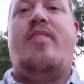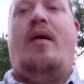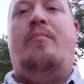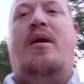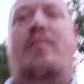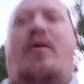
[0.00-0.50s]

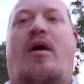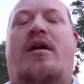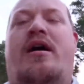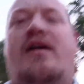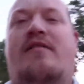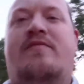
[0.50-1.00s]
A big
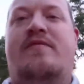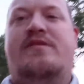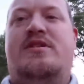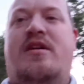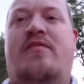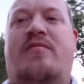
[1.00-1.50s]
part of,
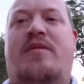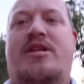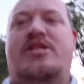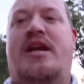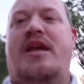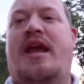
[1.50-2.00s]
sorry for my
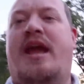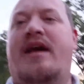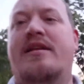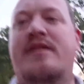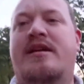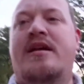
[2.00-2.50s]
shaky
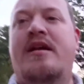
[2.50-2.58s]
hand,